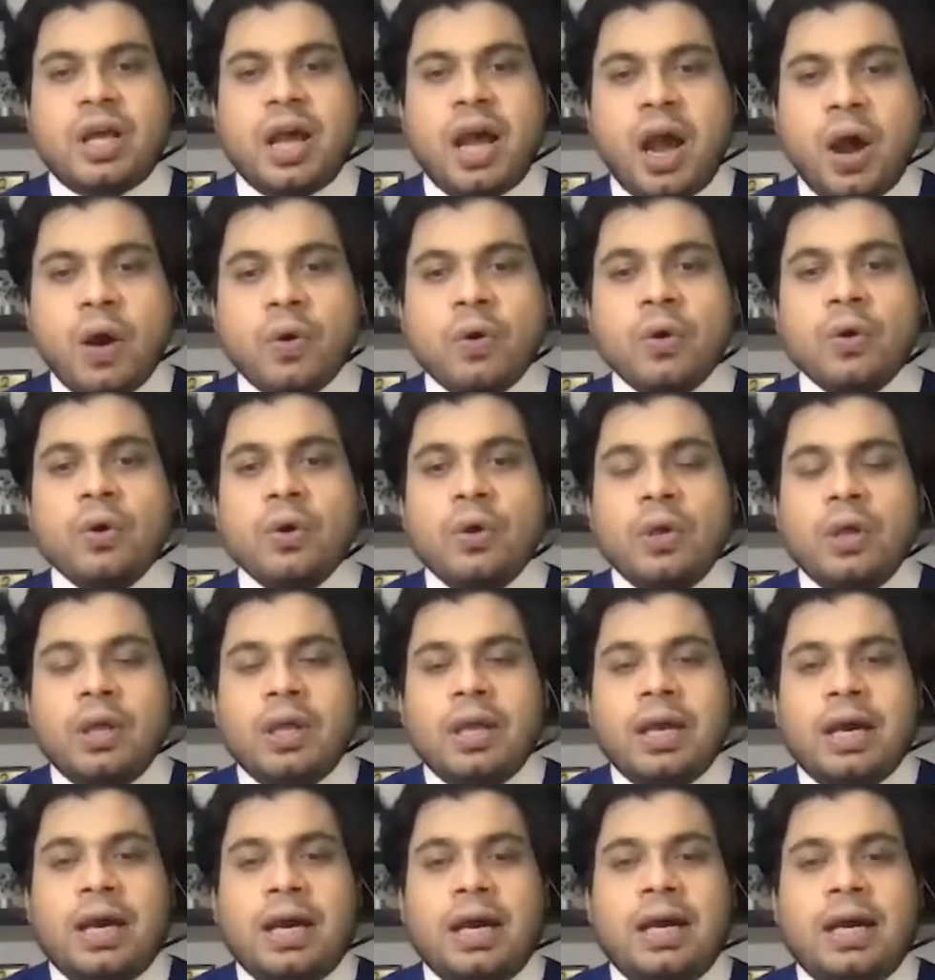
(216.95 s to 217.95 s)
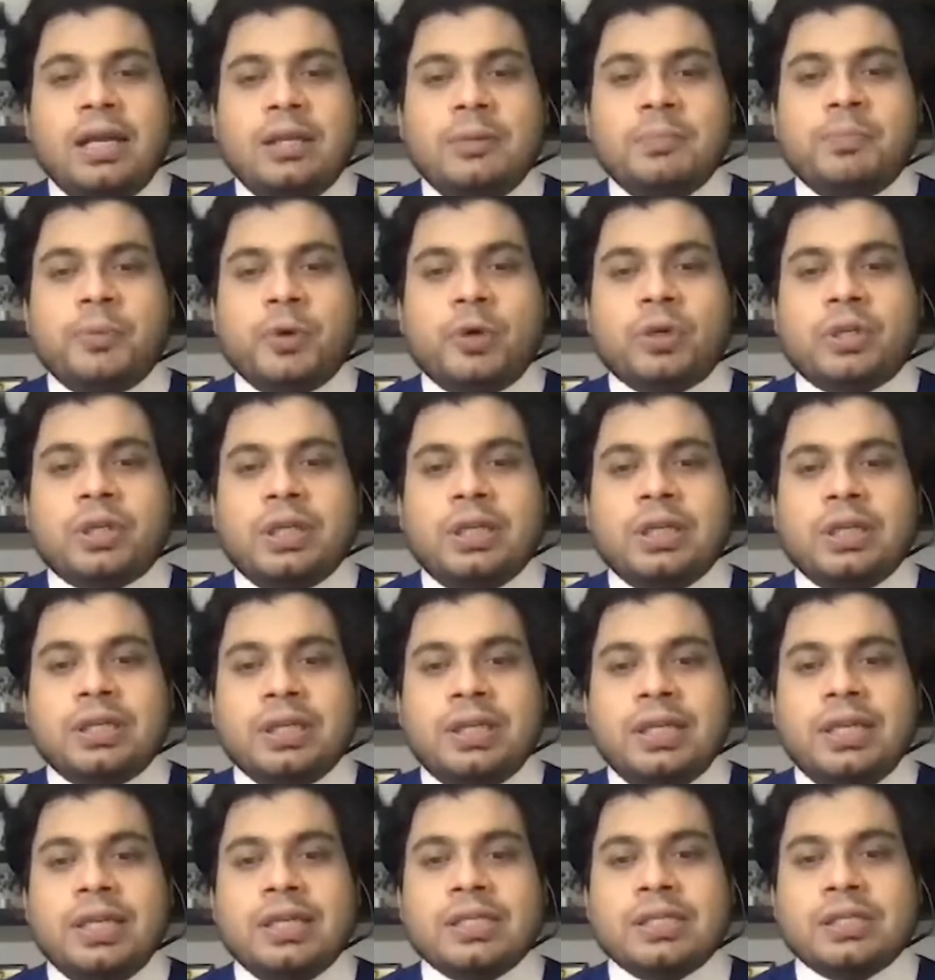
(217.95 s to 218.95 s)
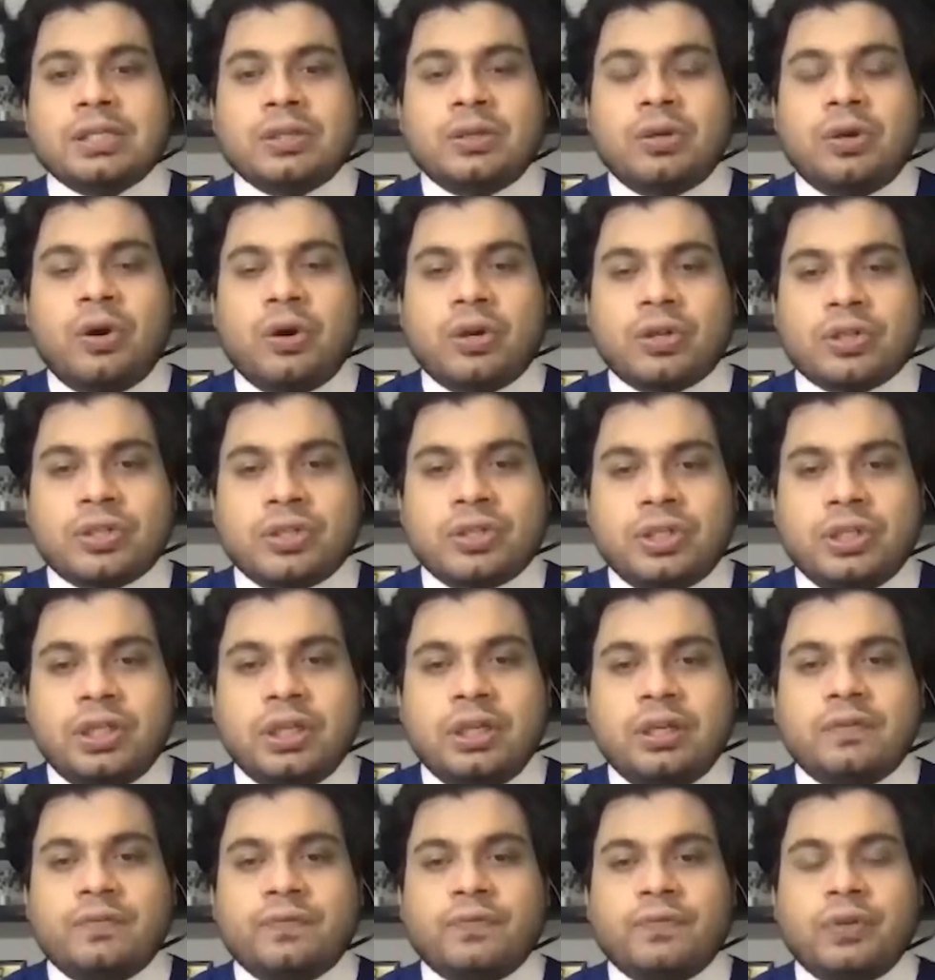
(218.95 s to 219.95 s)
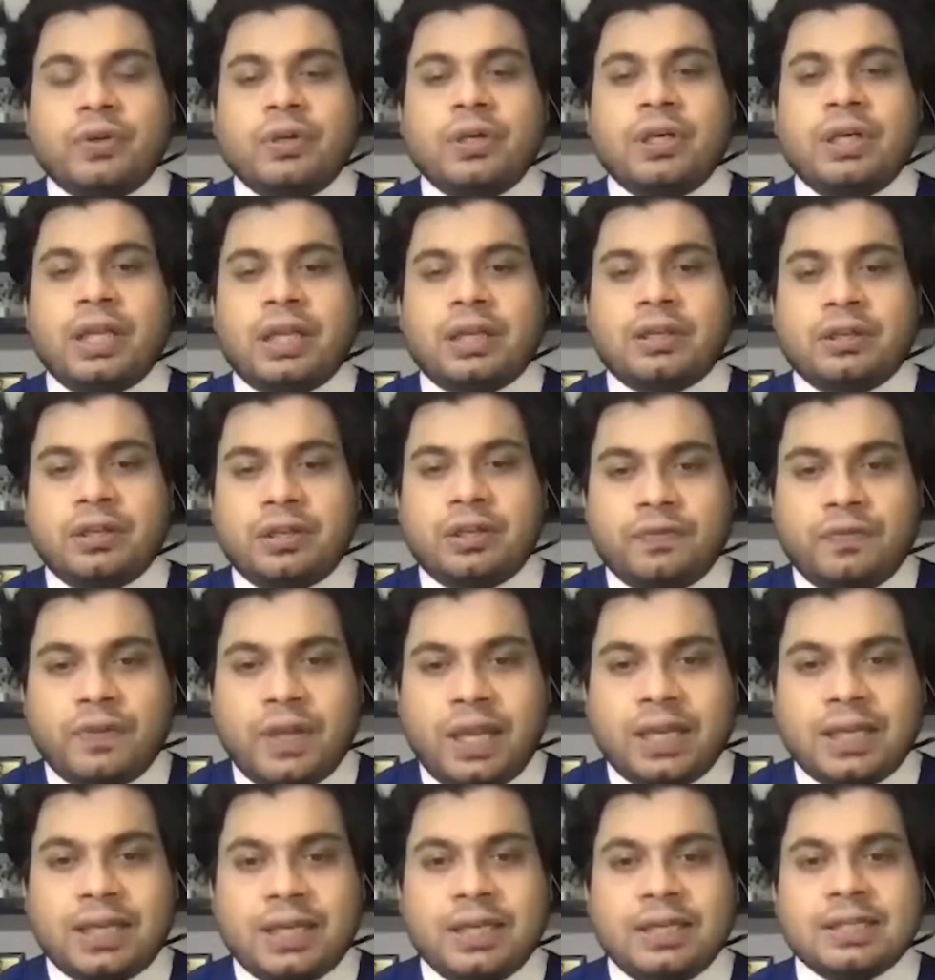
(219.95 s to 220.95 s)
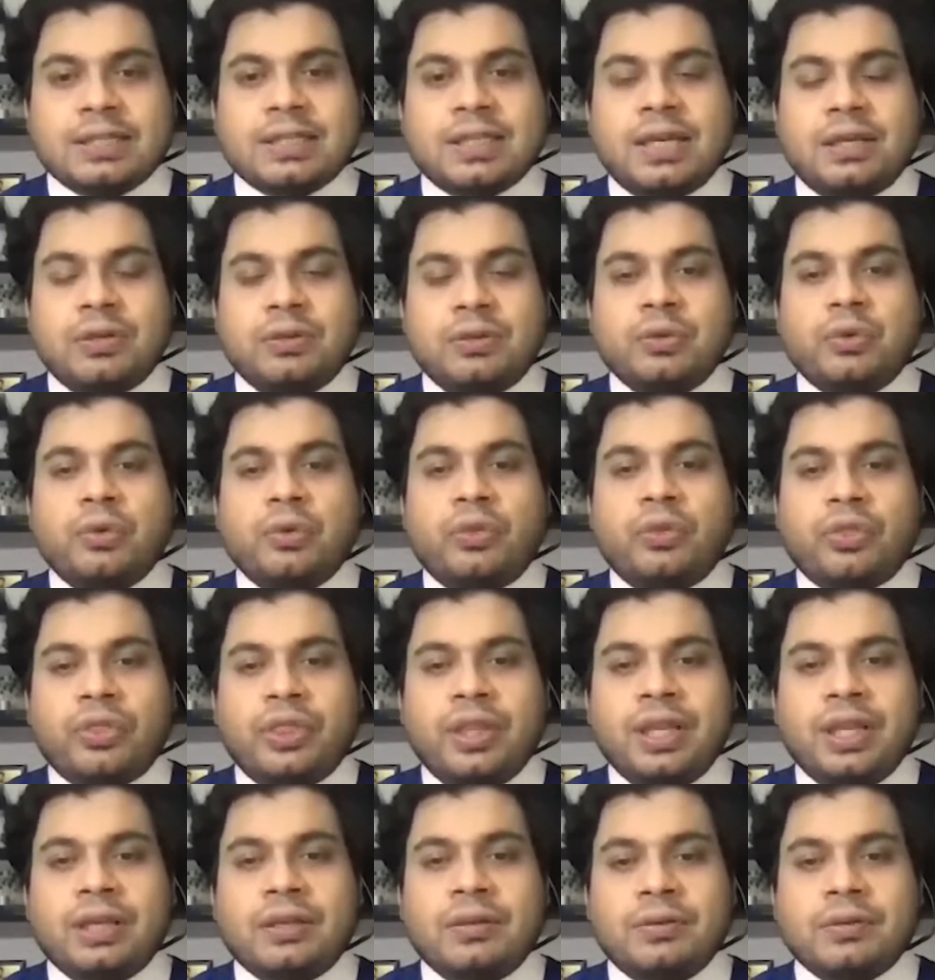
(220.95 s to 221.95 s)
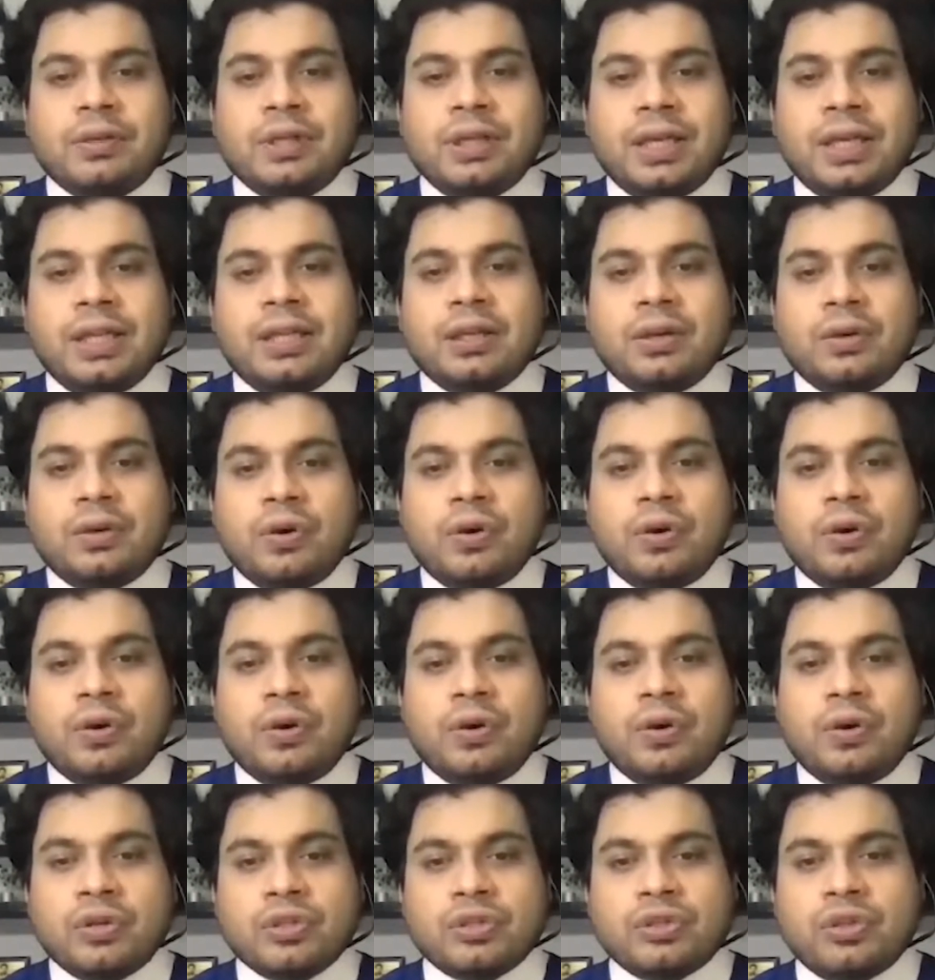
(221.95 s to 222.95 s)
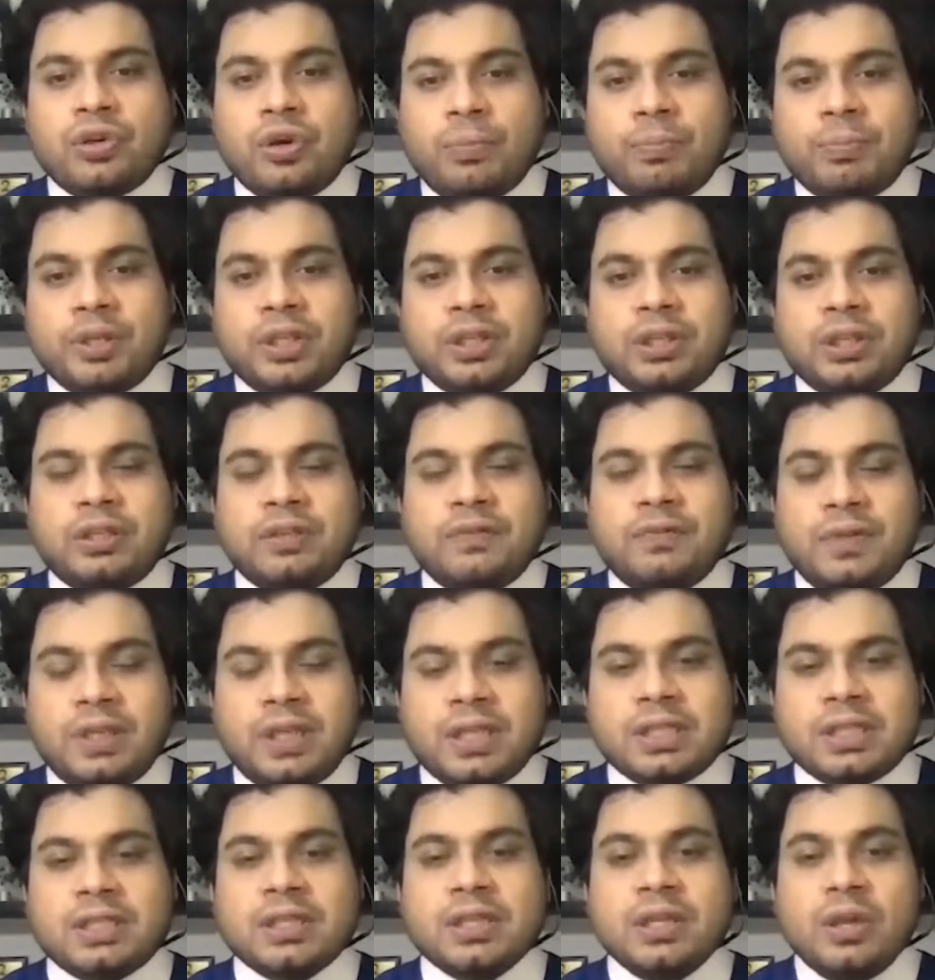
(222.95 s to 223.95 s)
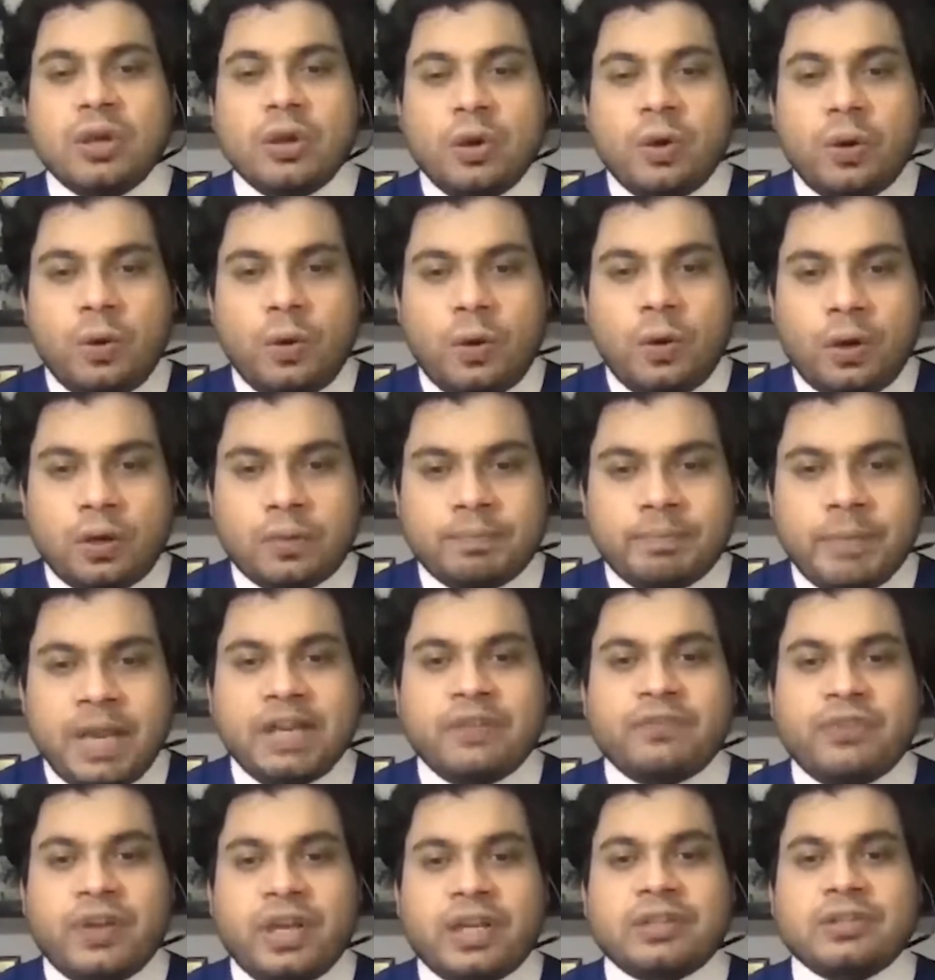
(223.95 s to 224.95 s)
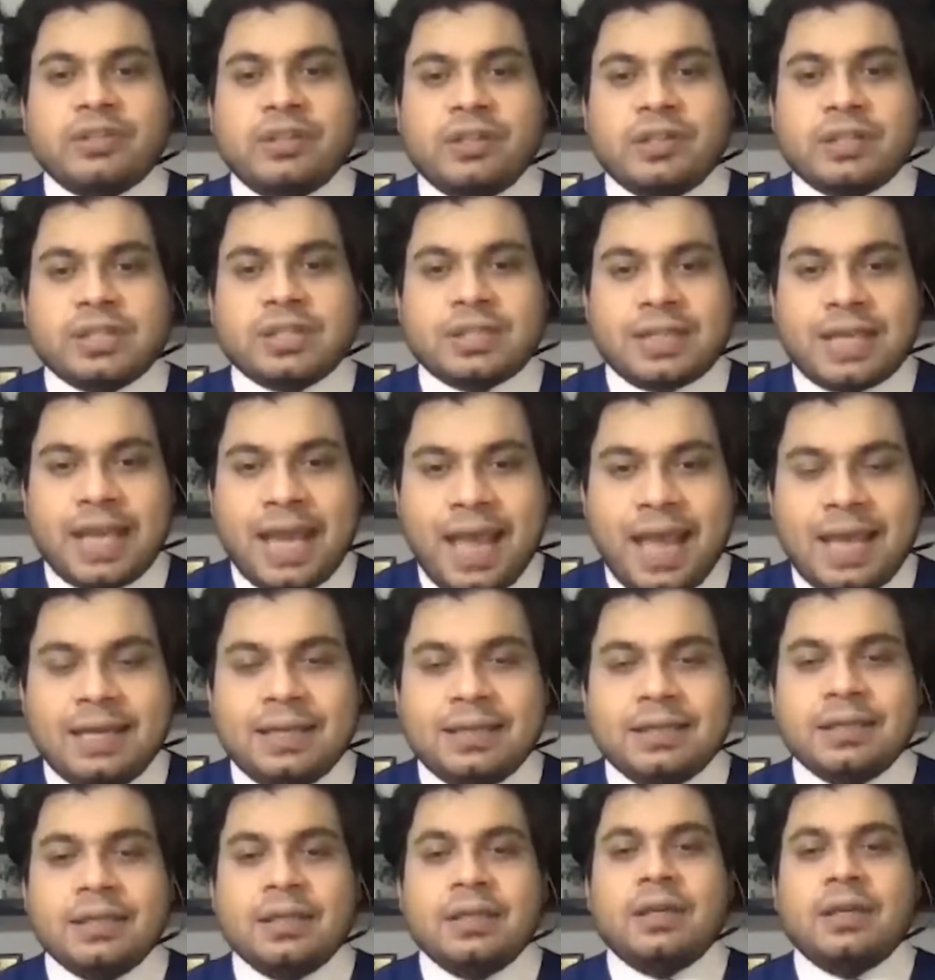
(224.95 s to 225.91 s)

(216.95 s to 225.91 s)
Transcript: how uh, important is cost here for electric vehicles and do you think looking at the cost competitiveness or manufacturers can